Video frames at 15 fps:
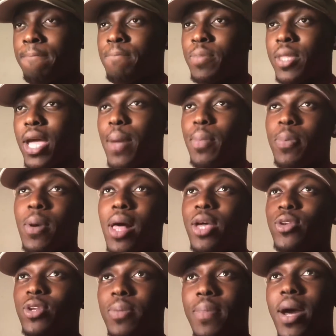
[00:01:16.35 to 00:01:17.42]
Like, I'm gonna probably
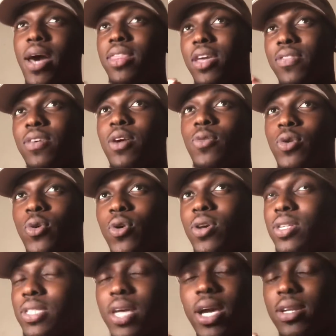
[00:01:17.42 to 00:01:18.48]
do the math after I record
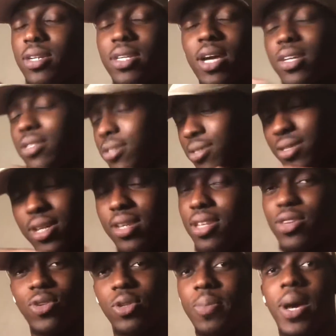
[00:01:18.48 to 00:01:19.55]
this, because I didn't
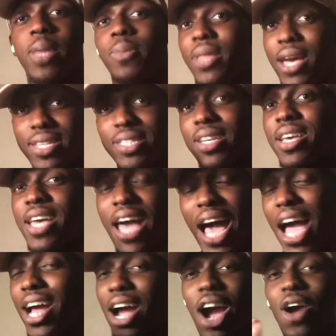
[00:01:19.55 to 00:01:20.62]
do the math. But
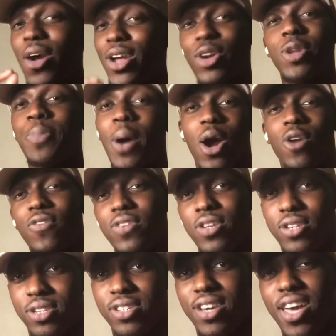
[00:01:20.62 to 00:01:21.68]
I already know the power of a
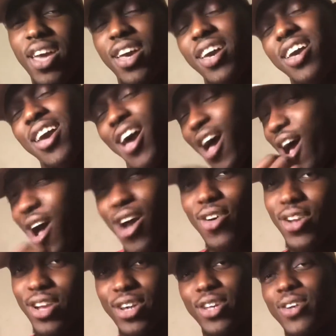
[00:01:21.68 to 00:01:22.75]
year. I
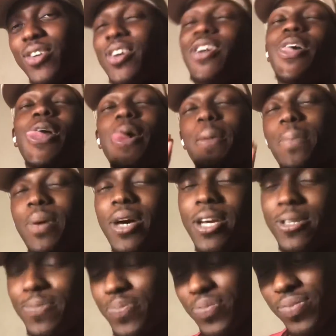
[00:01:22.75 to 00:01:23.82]
already know. But
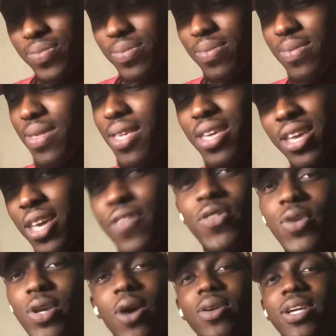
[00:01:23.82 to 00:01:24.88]
if you
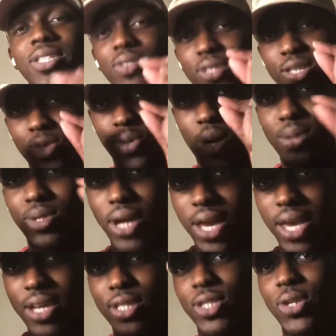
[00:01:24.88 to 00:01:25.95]
don't, this is what I'm trying to
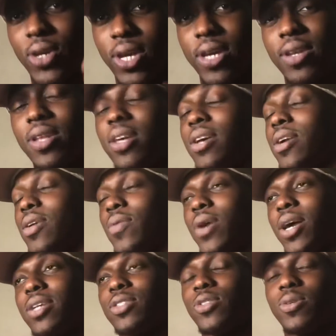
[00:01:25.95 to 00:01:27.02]
get into your head,
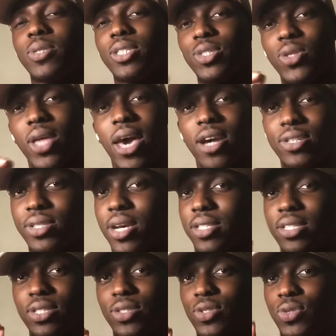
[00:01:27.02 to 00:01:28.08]
right? So this is the exercise.
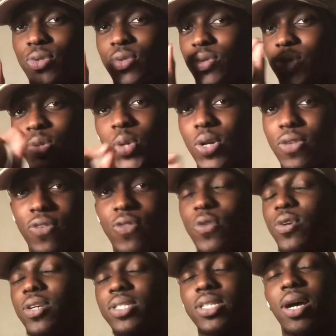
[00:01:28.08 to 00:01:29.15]
Just do
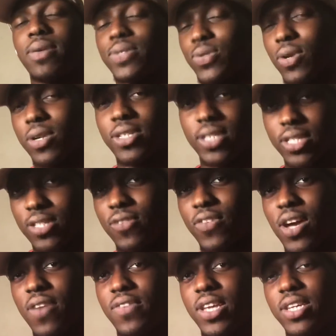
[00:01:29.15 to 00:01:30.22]
24 times
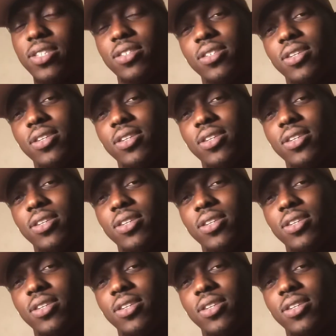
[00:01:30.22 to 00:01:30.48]
365 days.